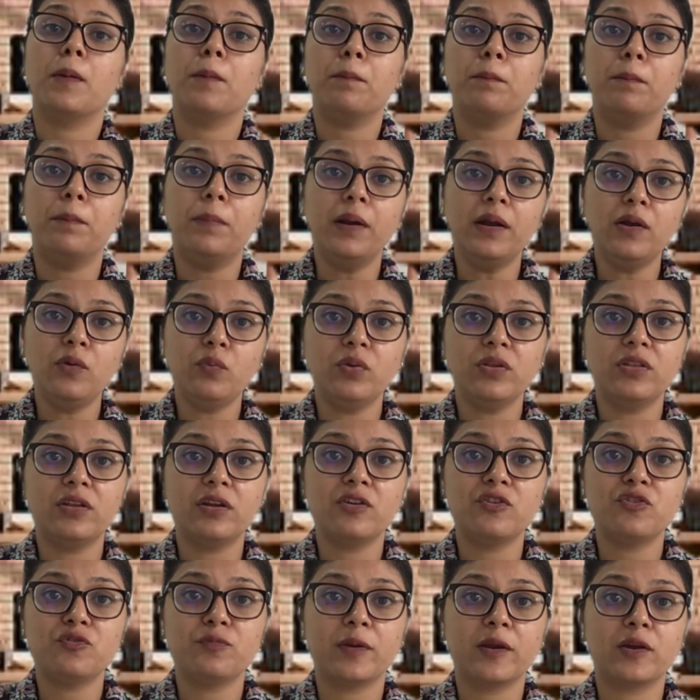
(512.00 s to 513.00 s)
But with
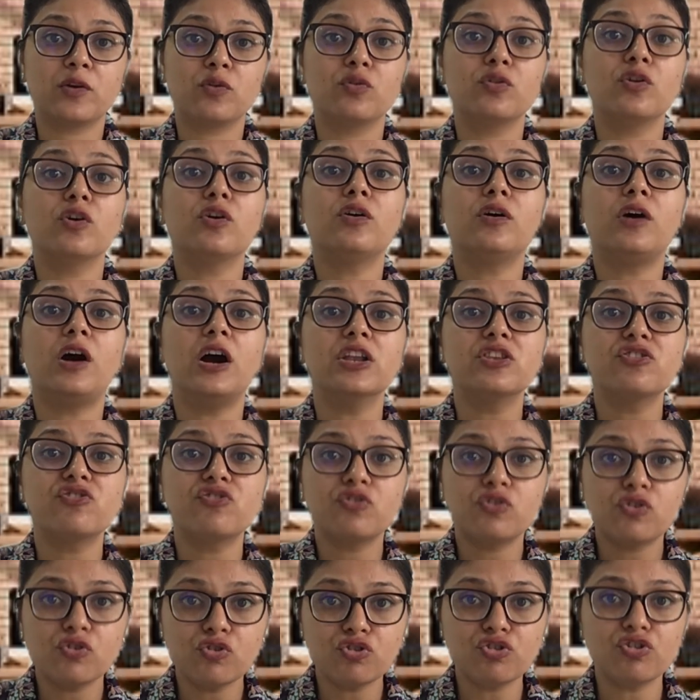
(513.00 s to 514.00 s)
respect to the
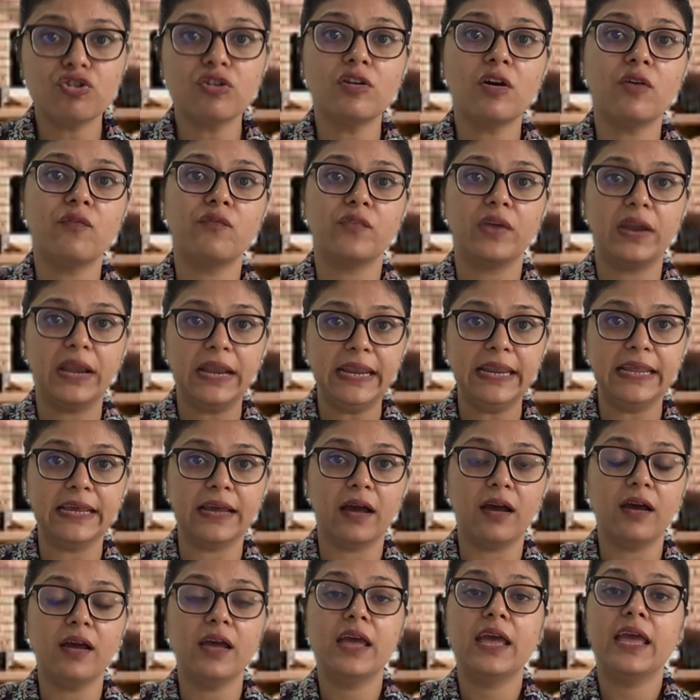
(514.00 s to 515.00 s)
Constitution of India,